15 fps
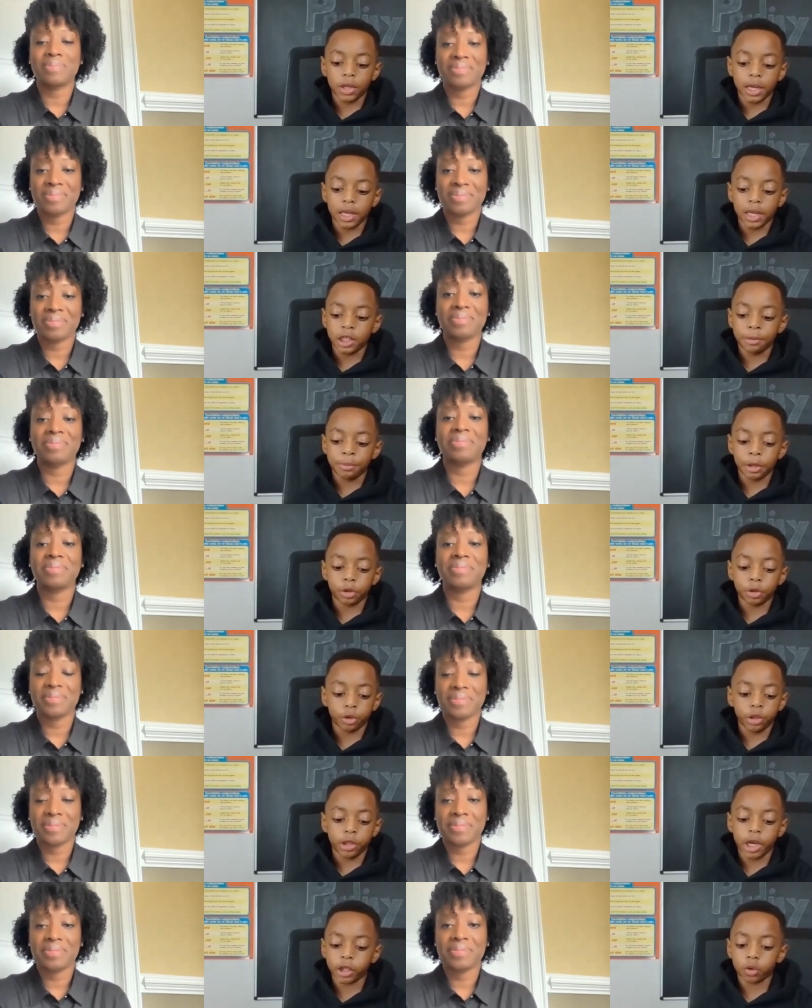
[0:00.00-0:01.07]
Speaker 1: take any special
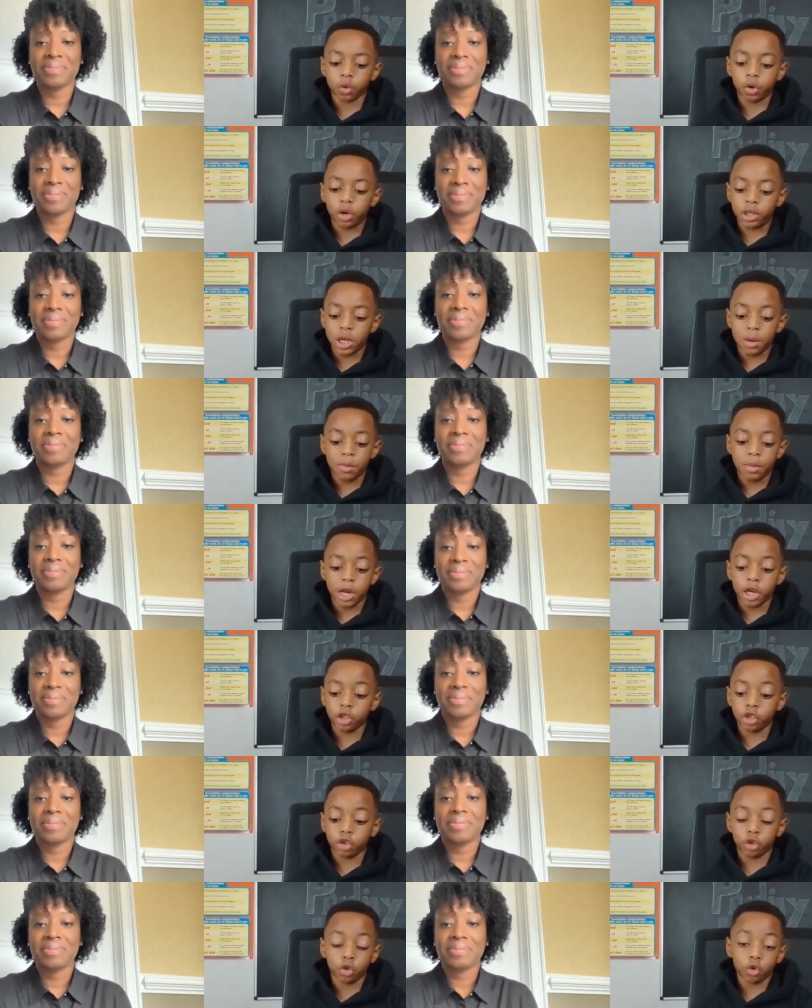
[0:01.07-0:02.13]
tests or
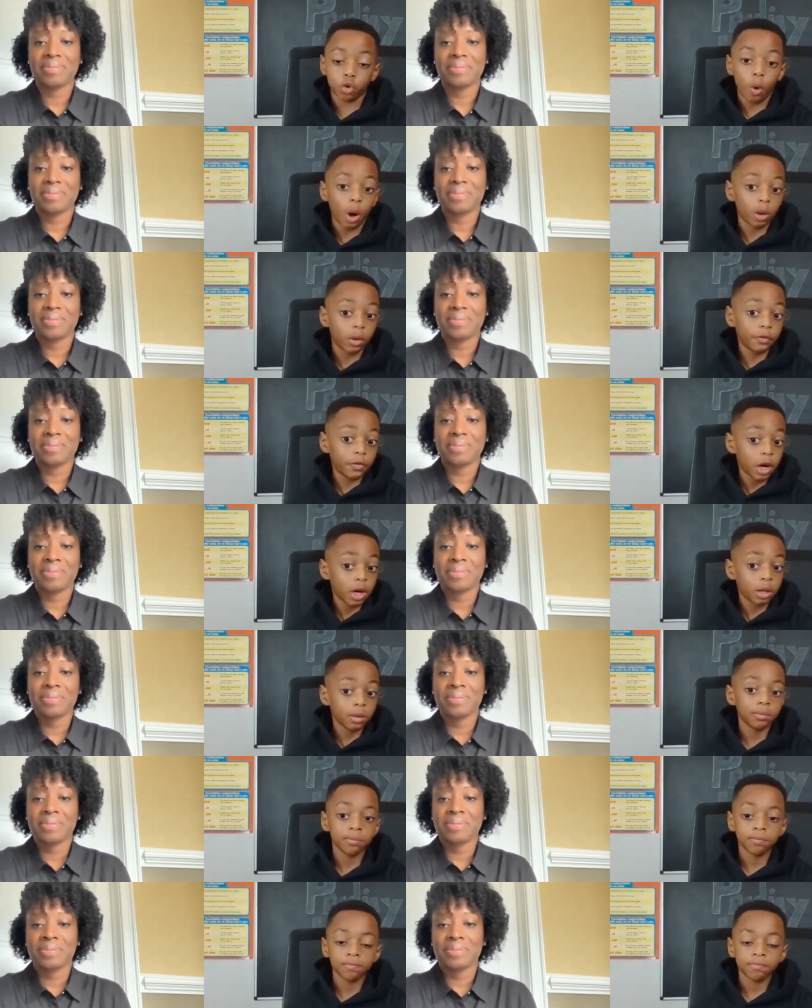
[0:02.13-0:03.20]
examinations to qualify
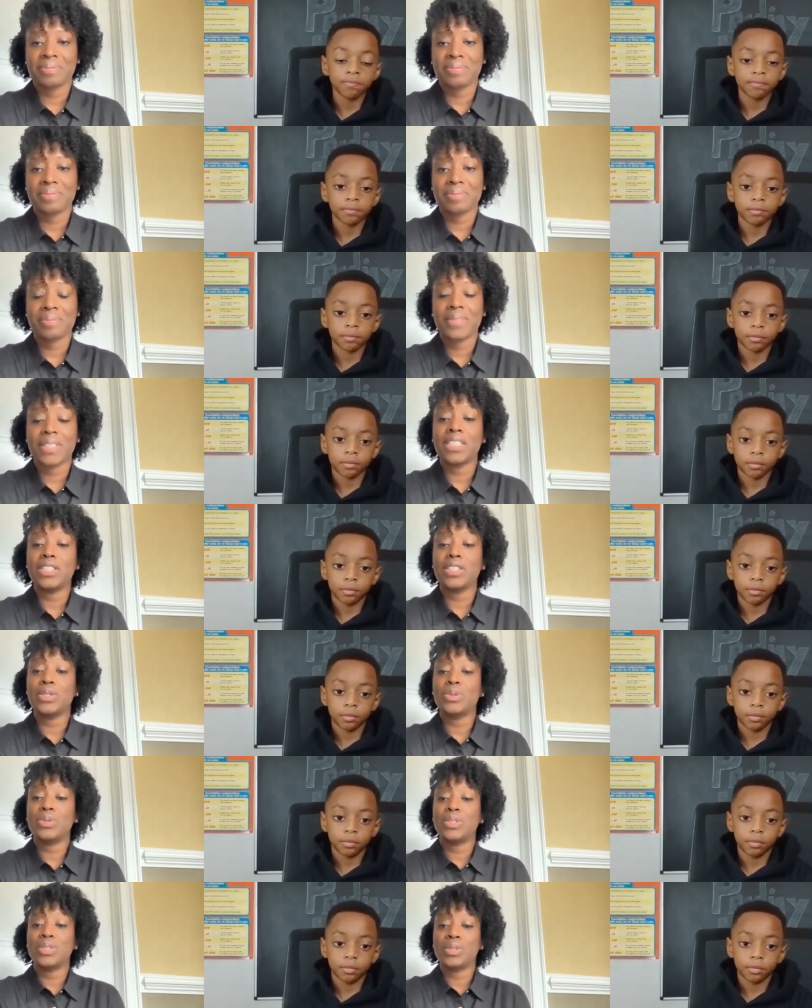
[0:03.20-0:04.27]

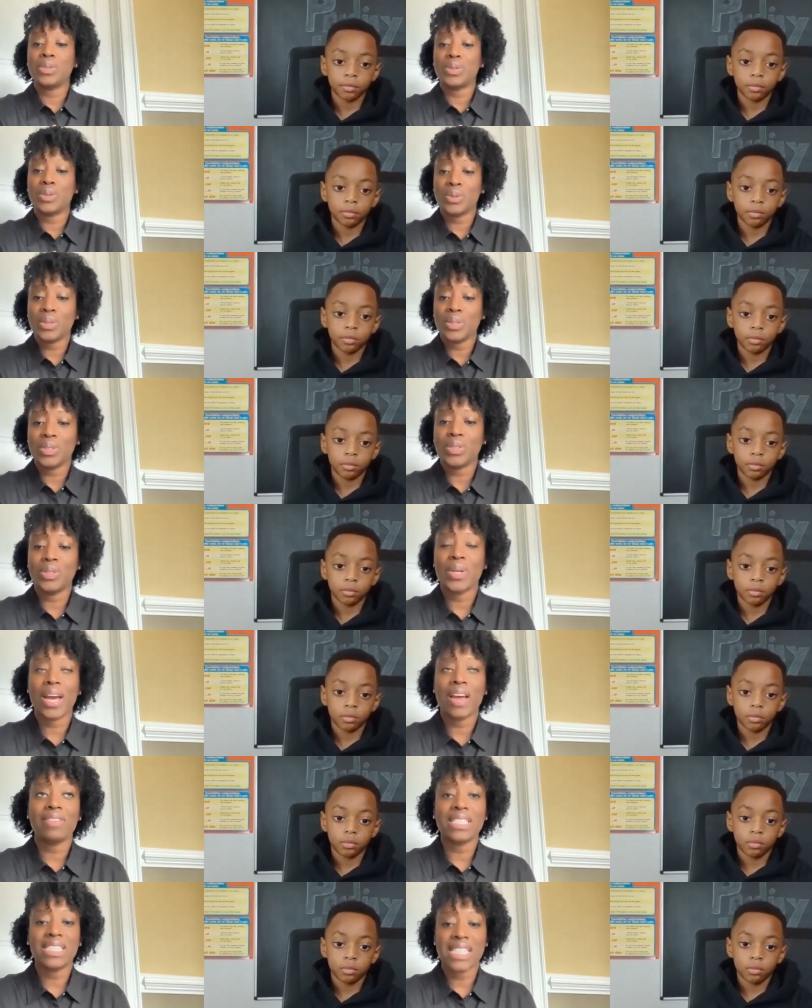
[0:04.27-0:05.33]
Speaker 2: you do you do have
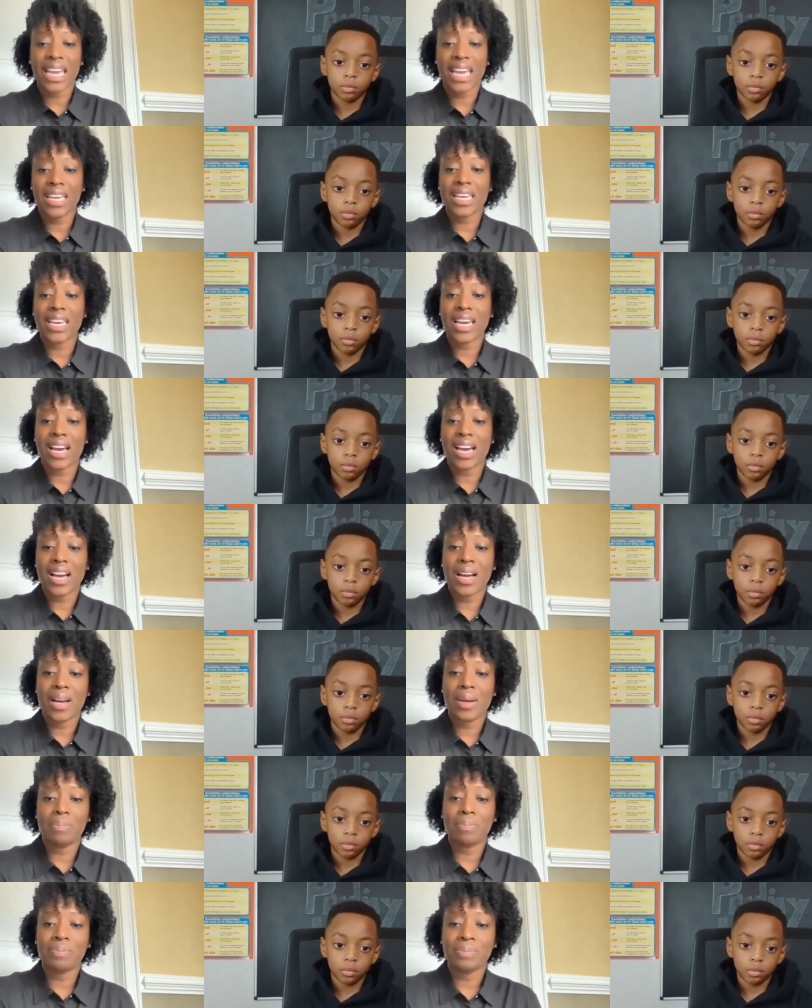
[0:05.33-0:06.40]
to take
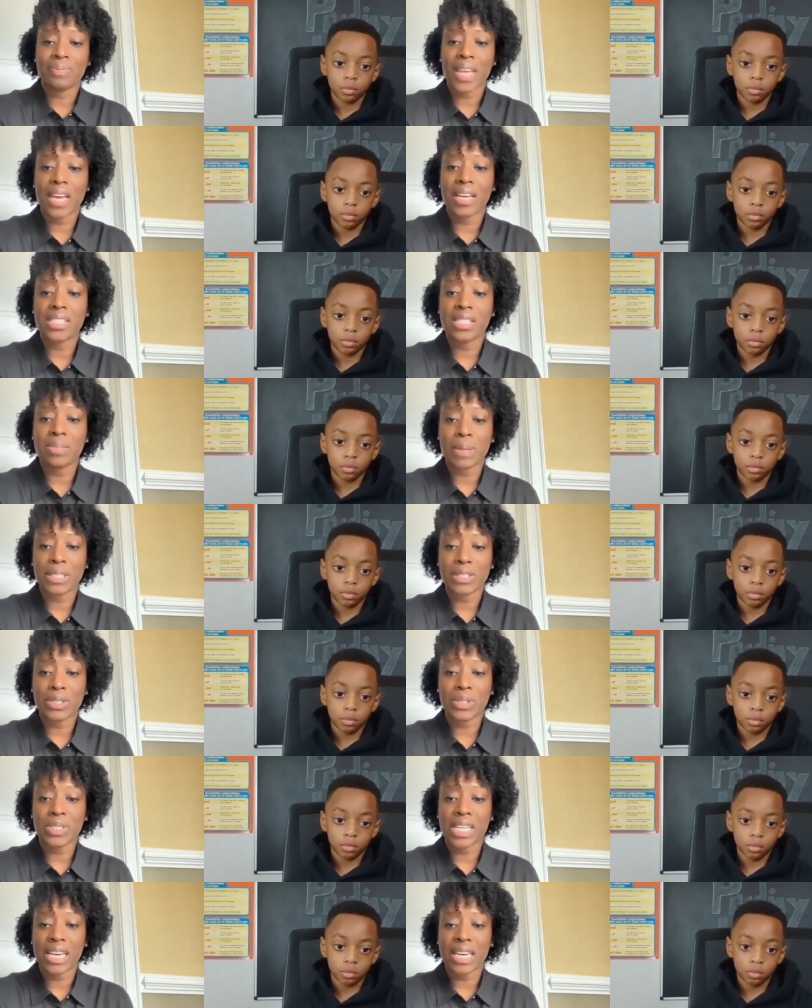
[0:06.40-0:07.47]
um, a special
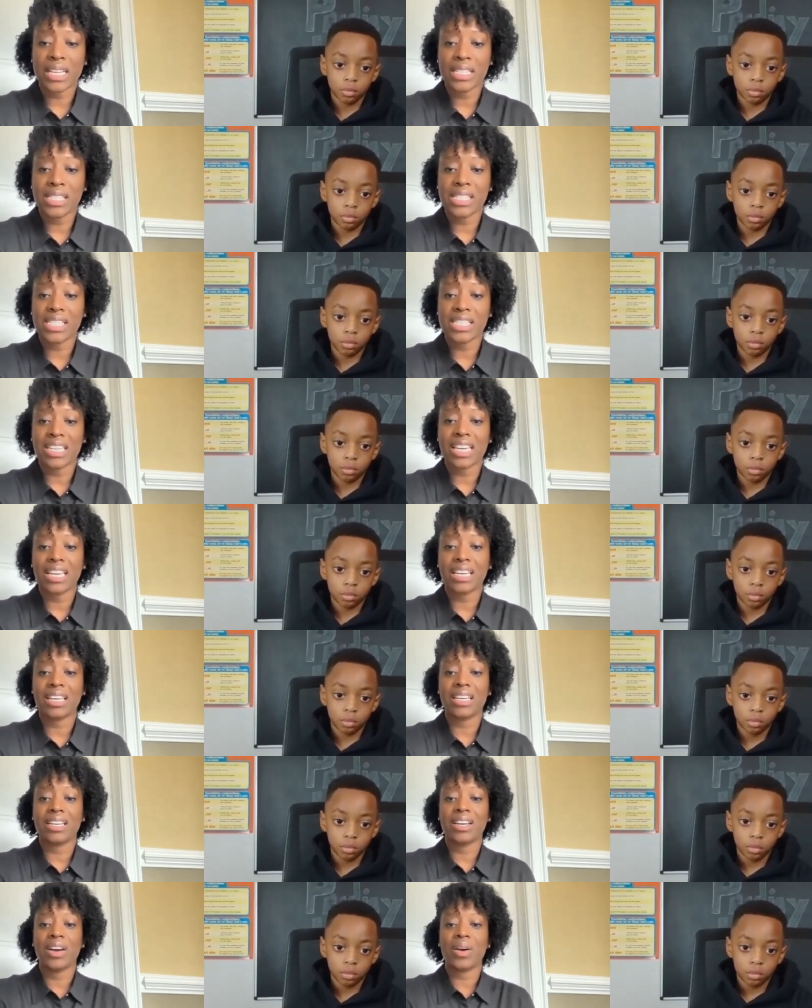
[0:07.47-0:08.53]
test
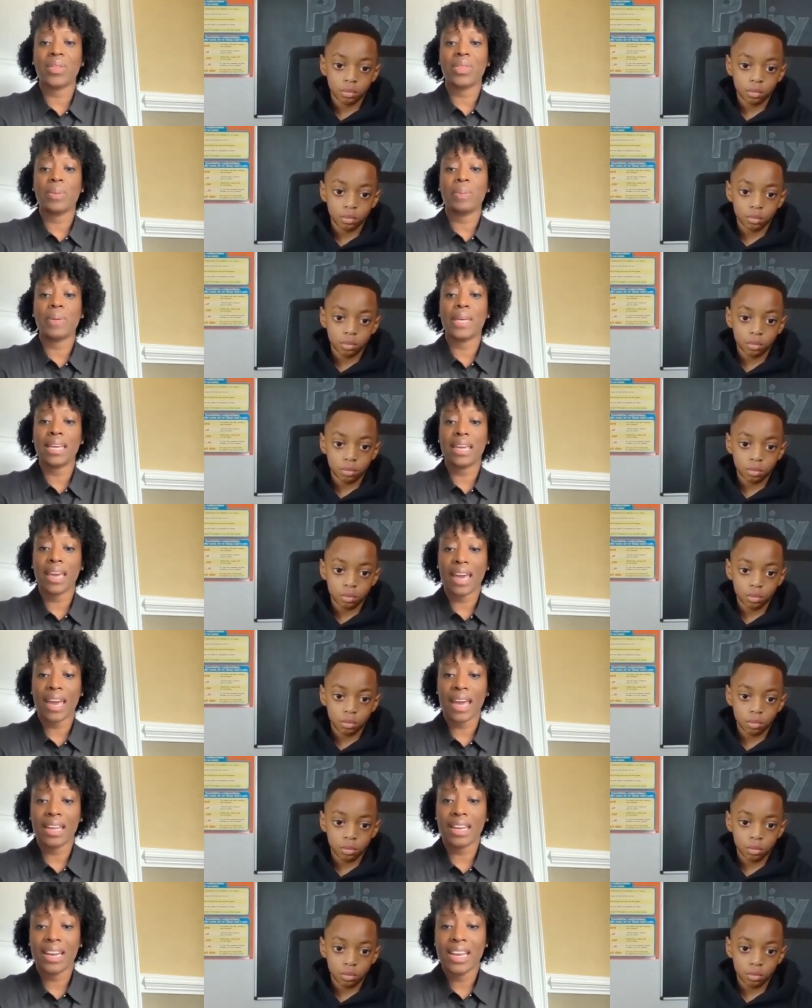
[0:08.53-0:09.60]
uh, called the
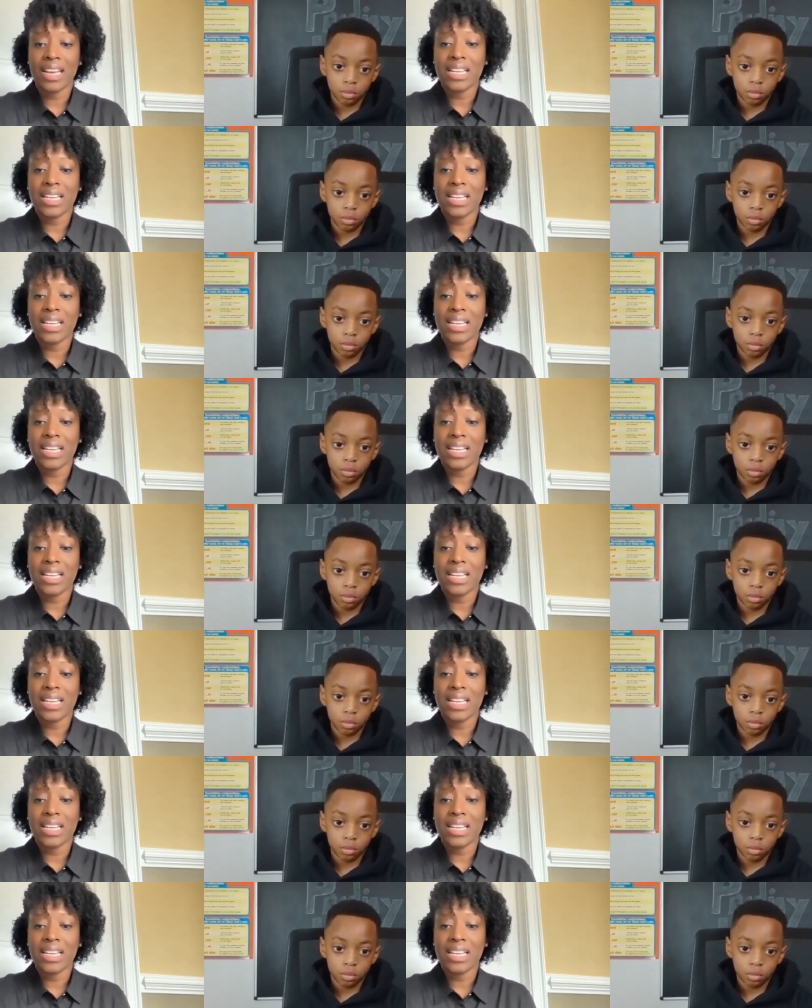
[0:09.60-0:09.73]
pcat